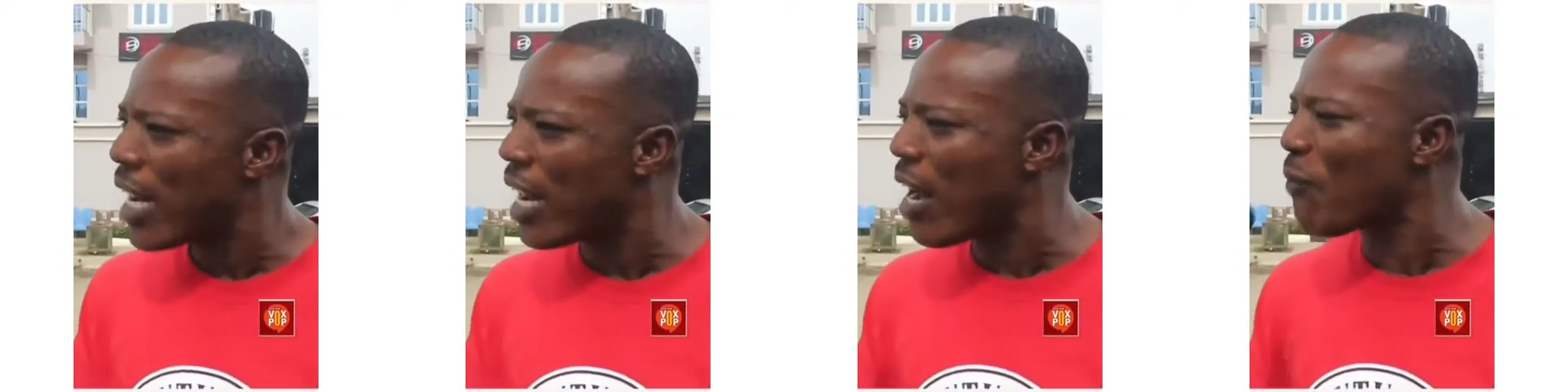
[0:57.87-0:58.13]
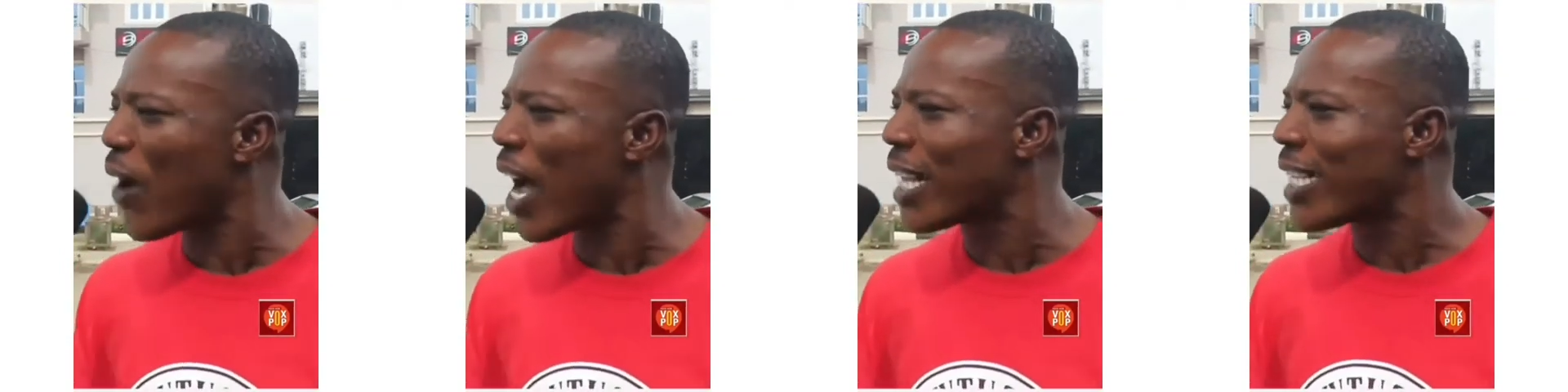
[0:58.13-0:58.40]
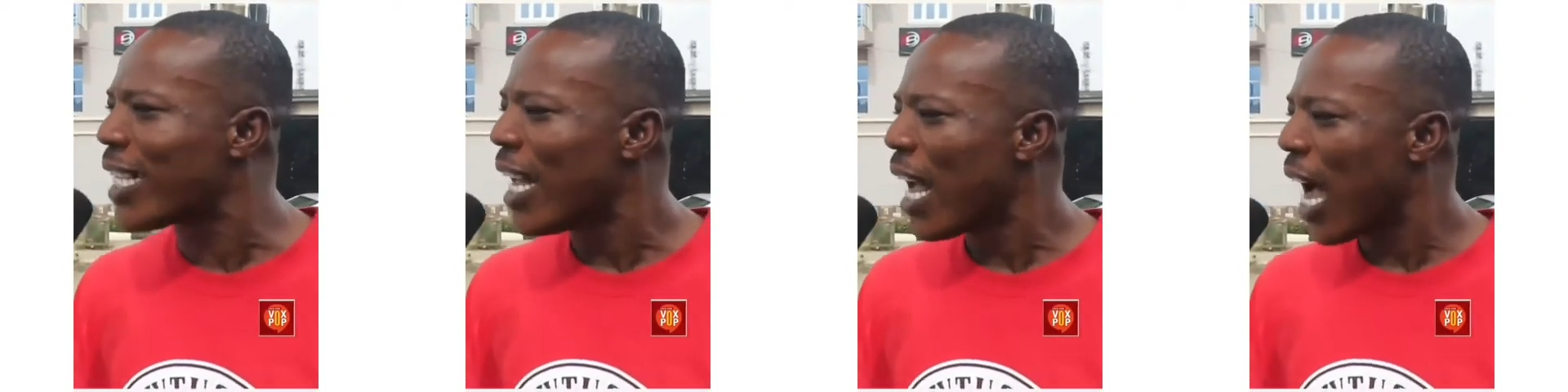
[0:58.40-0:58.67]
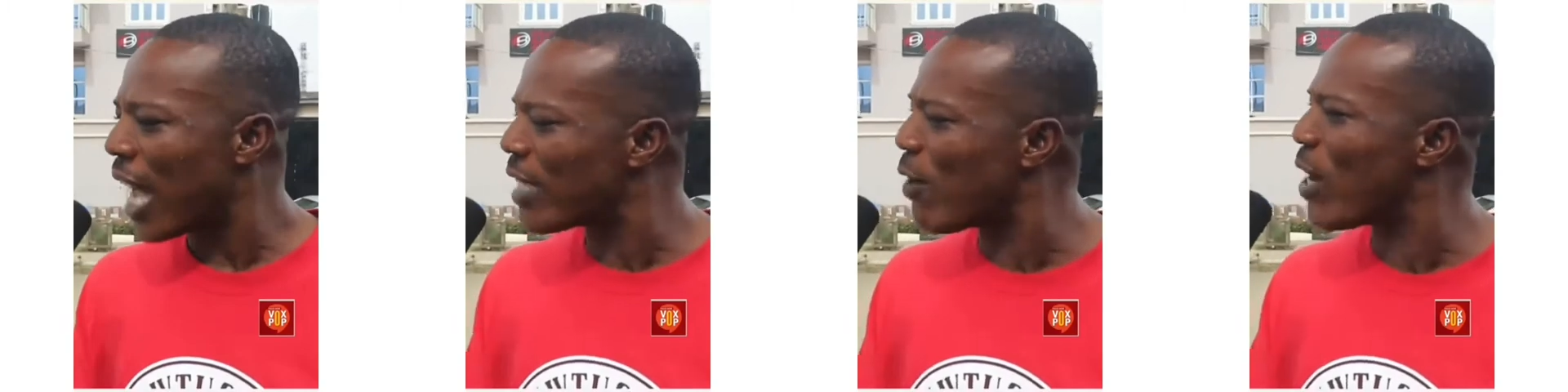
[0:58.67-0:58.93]
They fight.
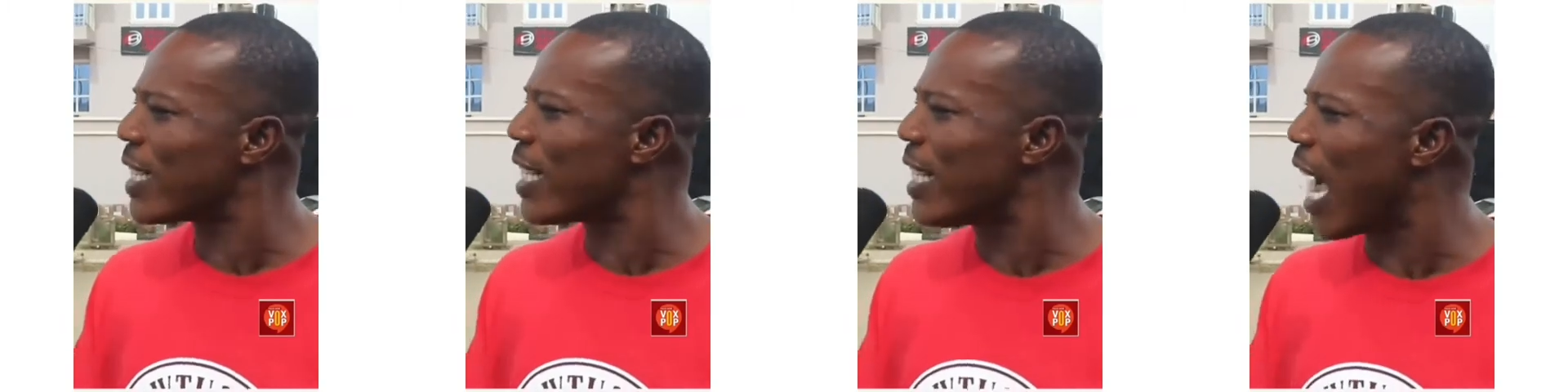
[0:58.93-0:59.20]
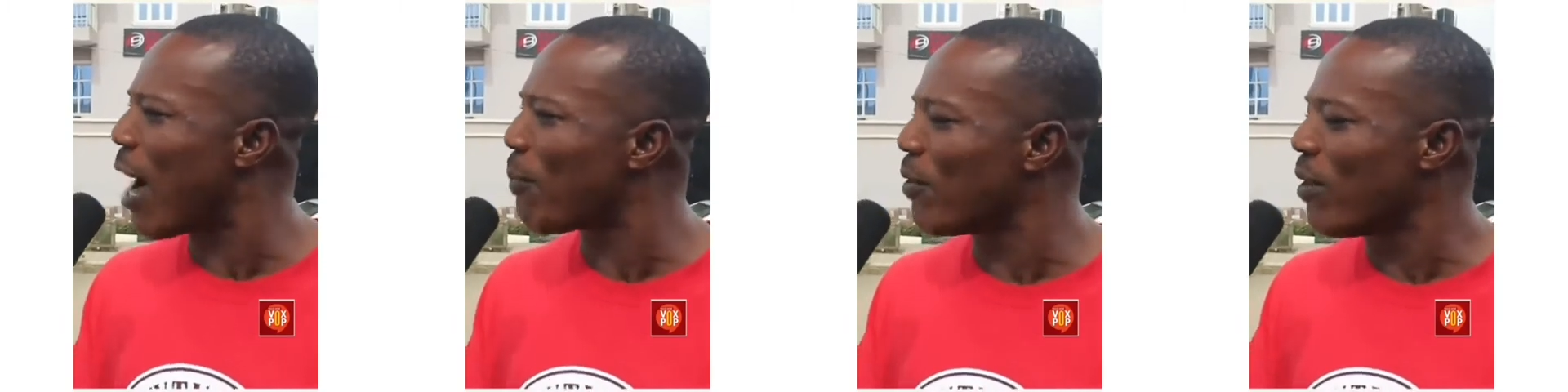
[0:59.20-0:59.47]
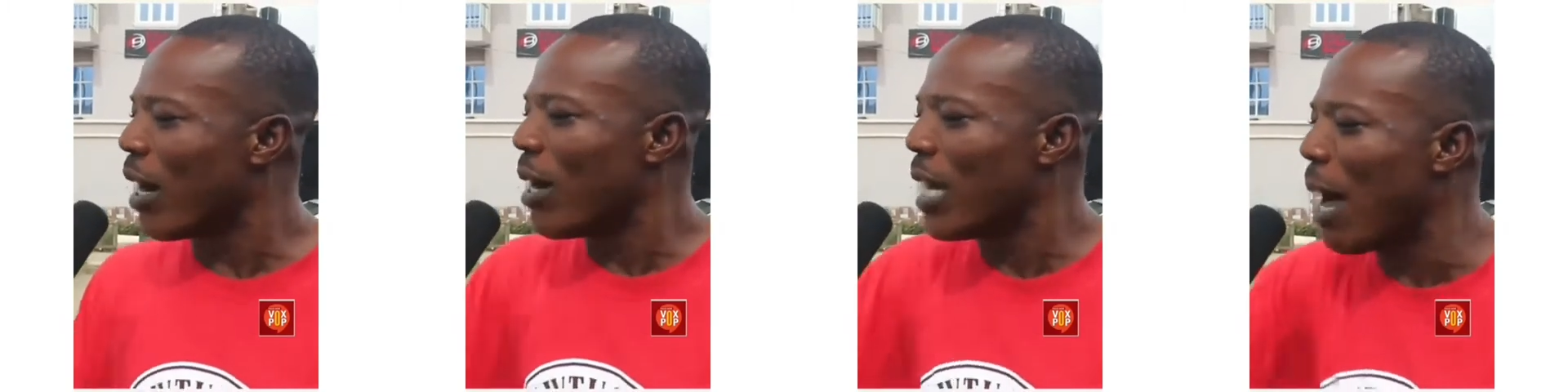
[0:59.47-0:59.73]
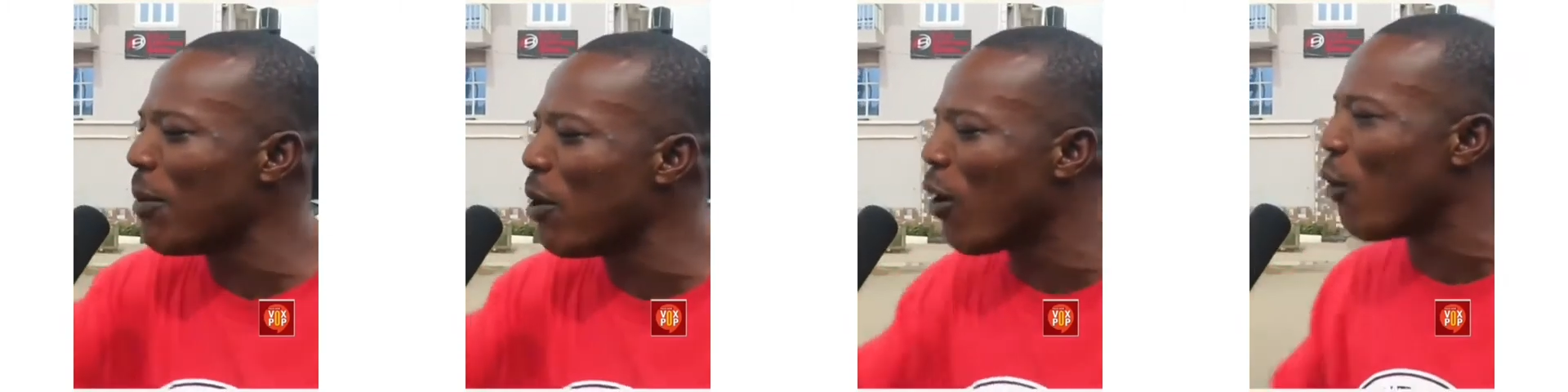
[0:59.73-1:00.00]
I said, wait till they happen.
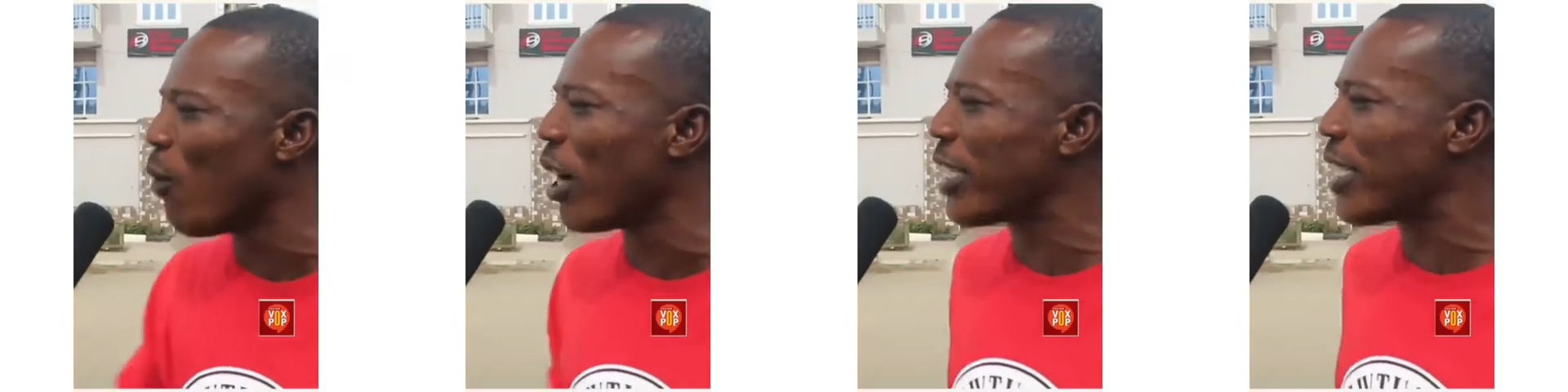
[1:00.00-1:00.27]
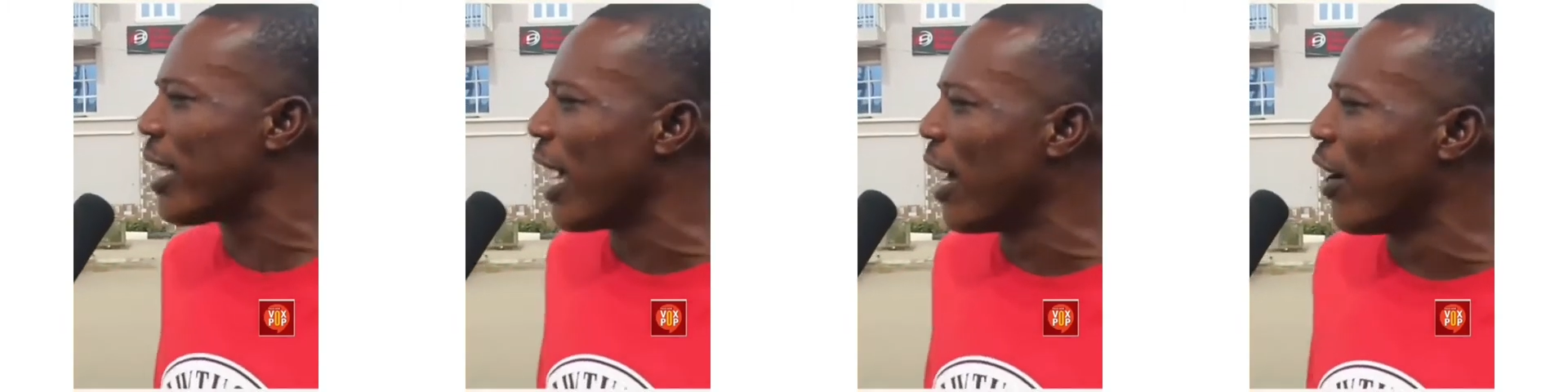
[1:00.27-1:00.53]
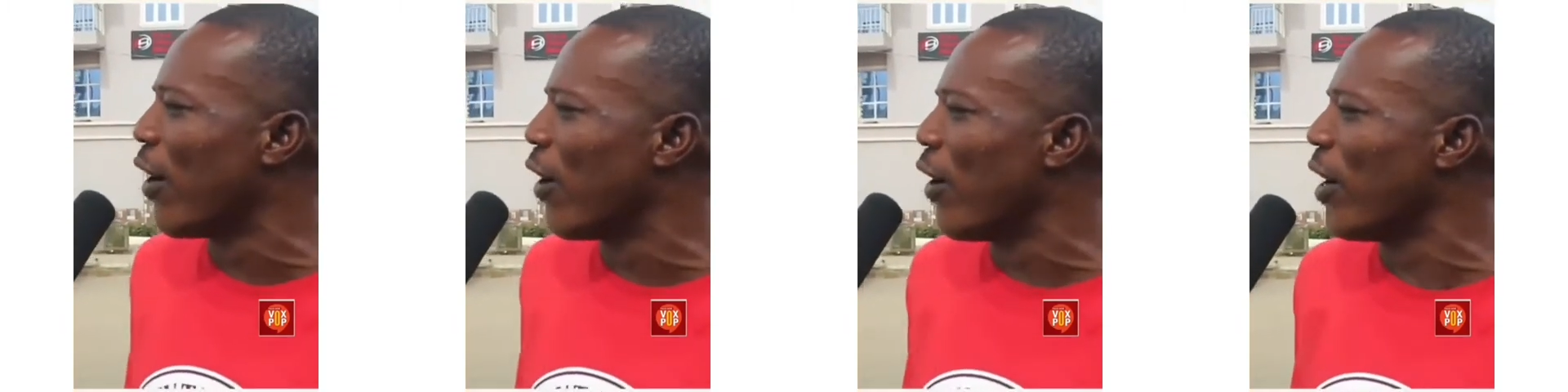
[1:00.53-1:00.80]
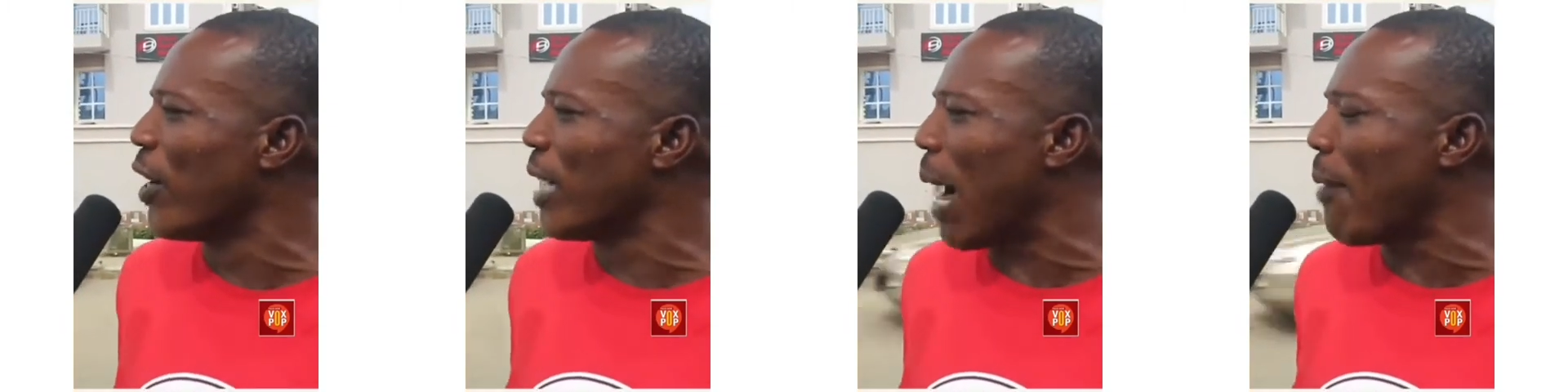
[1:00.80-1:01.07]
Now me won't watch
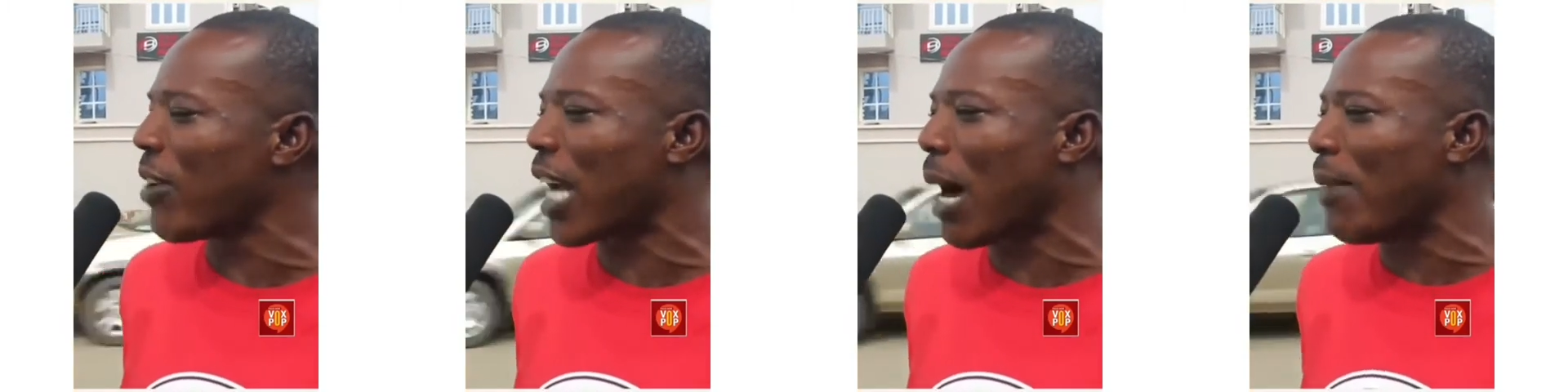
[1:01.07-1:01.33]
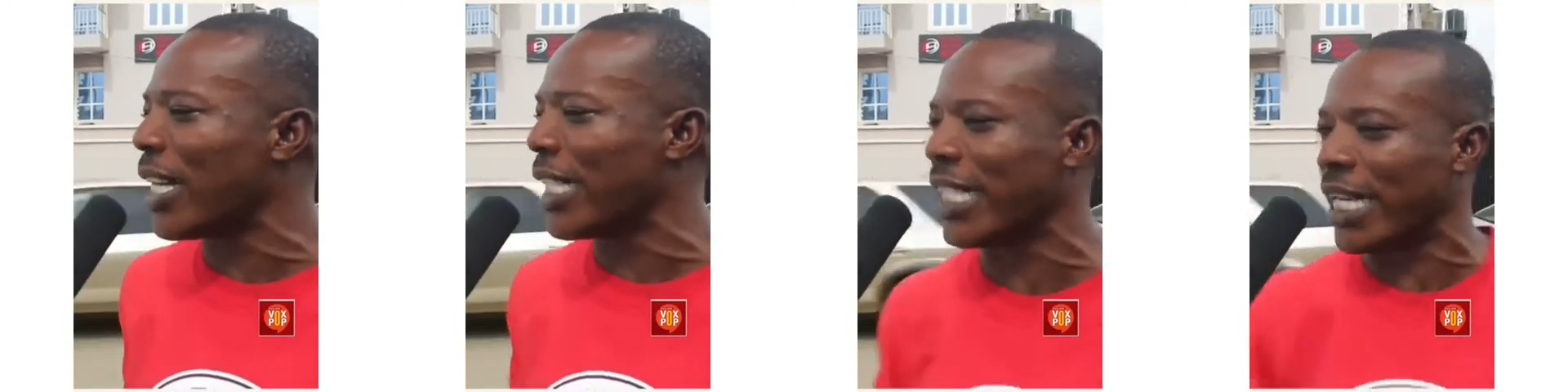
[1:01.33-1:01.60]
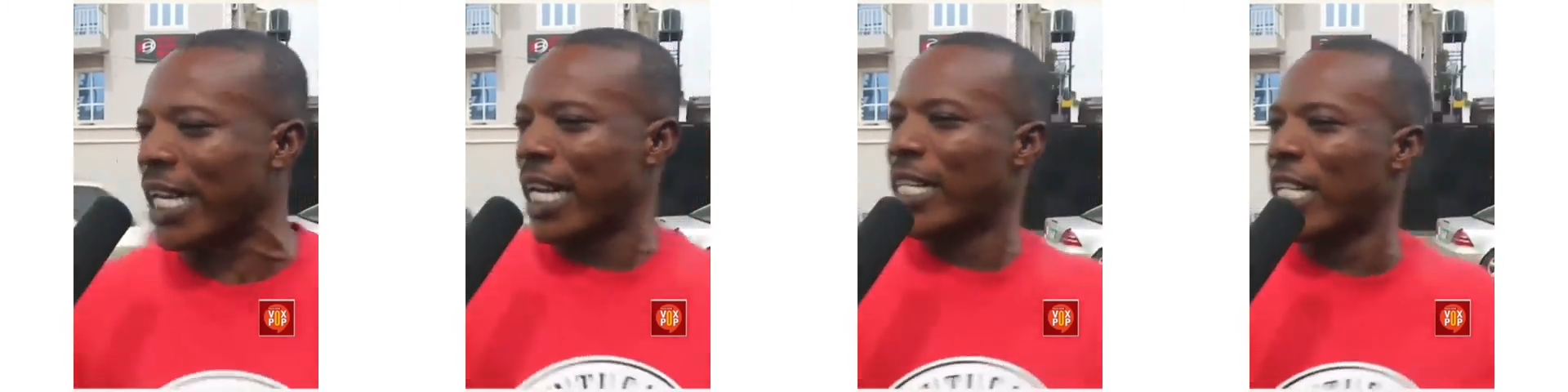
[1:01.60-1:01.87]
Africa Magic.